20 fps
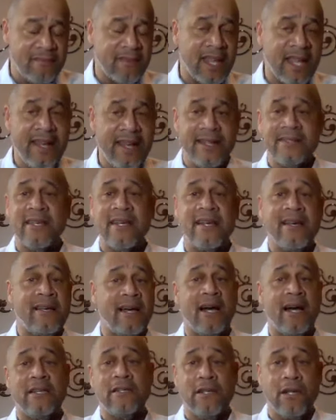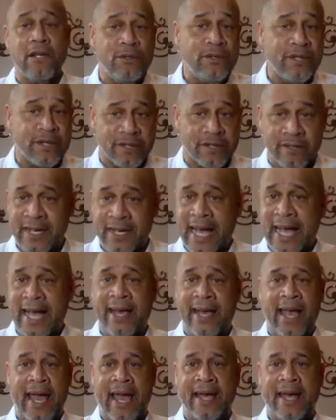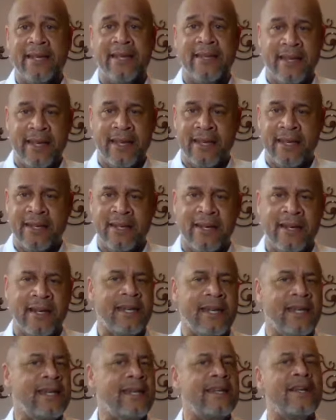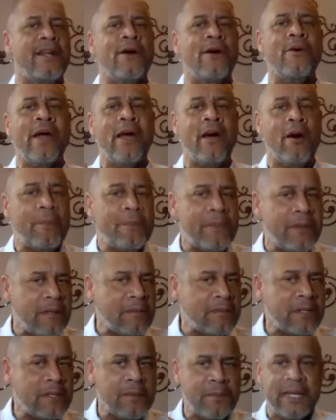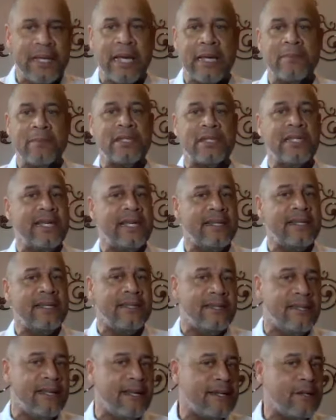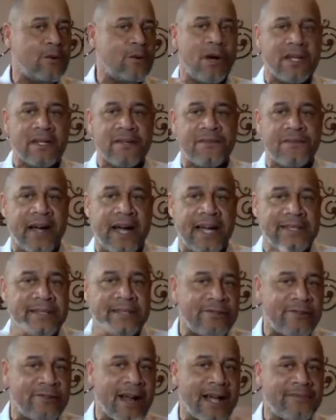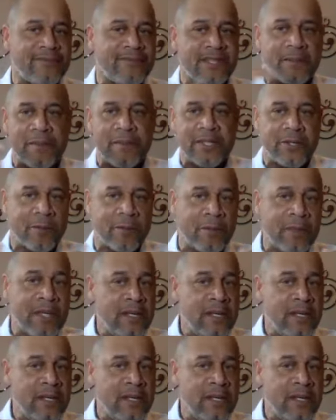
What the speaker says: loader, and then help them to be able to get qualified to drive some of your